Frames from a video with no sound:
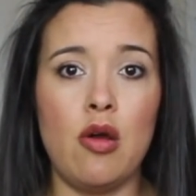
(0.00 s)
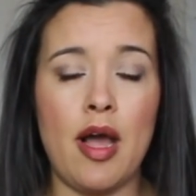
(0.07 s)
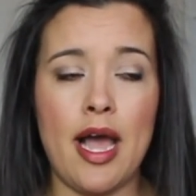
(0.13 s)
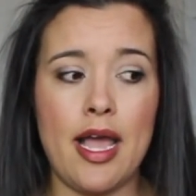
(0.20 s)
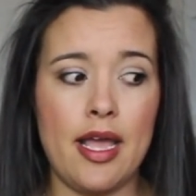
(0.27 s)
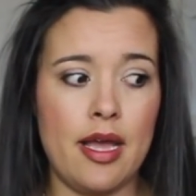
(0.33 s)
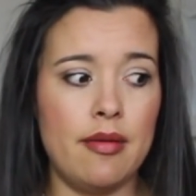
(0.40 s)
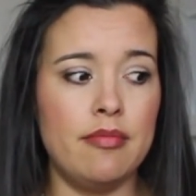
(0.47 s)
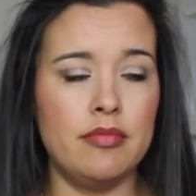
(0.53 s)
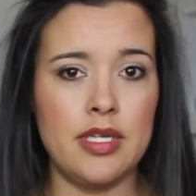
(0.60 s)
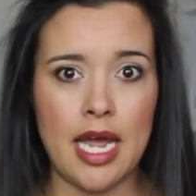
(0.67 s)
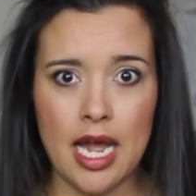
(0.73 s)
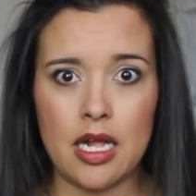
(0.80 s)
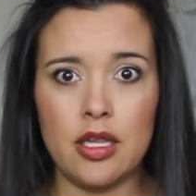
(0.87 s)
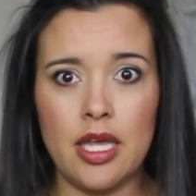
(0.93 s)
I am
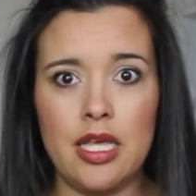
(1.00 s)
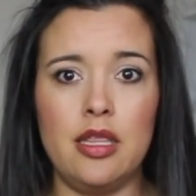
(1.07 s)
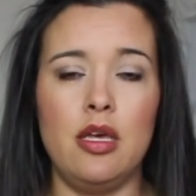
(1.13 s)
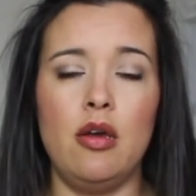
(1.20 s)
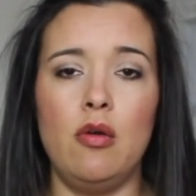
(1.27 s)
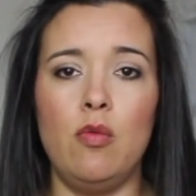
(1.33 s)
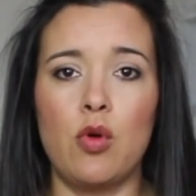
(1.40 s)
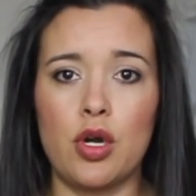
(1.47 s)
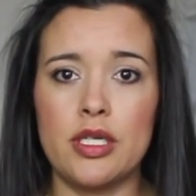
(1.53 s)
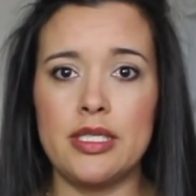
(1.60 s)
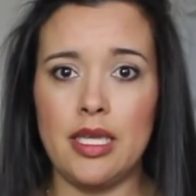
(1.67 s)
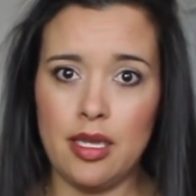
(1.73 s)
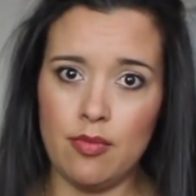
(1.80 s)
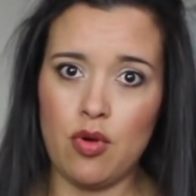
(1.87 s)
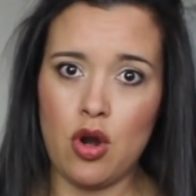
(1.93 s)
tackling the works
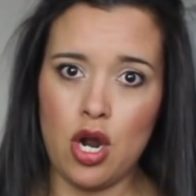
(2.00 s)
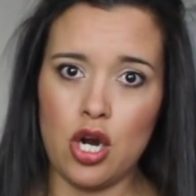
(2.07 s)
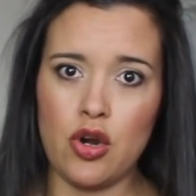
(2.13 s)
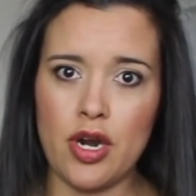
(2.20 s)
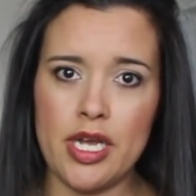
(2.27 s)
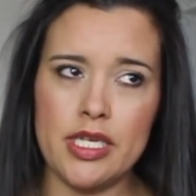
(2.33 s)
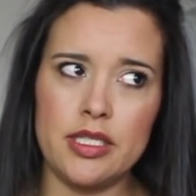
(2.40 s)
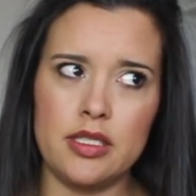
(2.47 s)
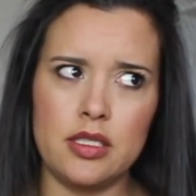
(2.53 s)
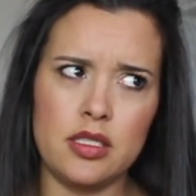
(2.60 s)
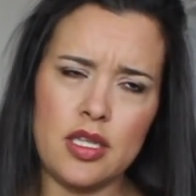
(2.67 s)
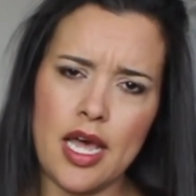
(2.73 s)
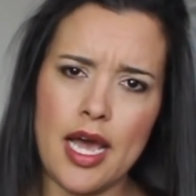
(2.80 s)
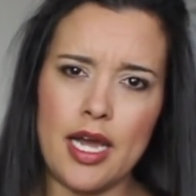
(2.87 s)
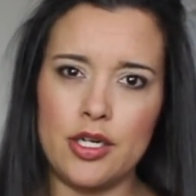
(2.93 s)
in progress
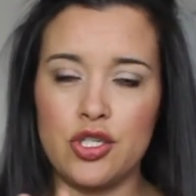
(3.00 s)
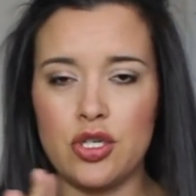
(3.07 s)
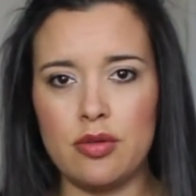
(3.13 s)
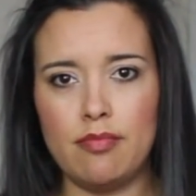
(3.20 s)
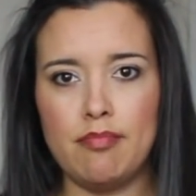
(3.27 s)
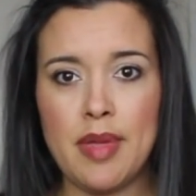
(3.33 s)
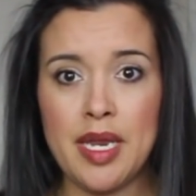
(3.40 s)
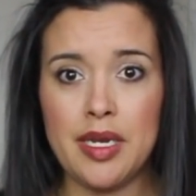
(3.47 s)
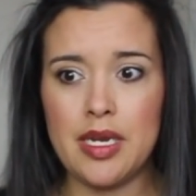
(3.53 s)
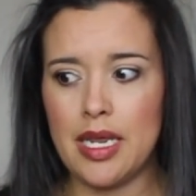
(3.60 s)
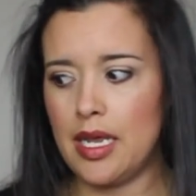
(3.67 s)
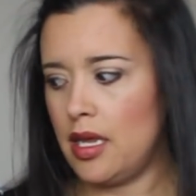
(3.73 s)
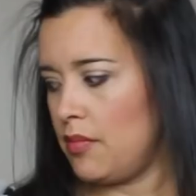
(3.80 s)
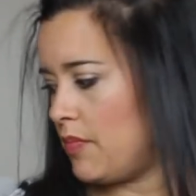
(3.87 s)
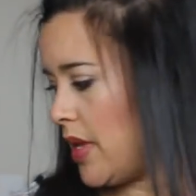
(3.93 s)
slash
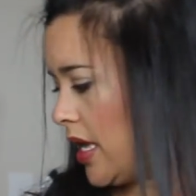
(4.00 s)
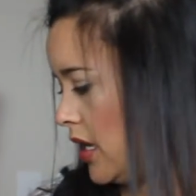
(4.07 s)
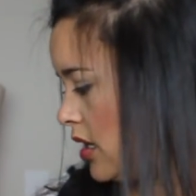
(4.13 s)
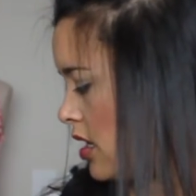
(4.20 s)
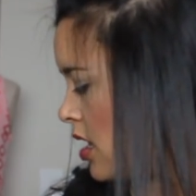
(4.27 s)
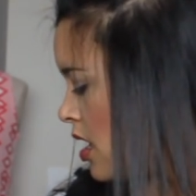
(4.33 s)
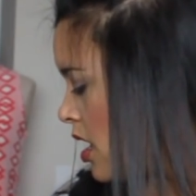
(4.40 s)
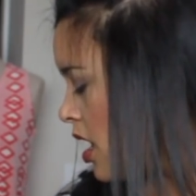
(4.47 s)
mending bin.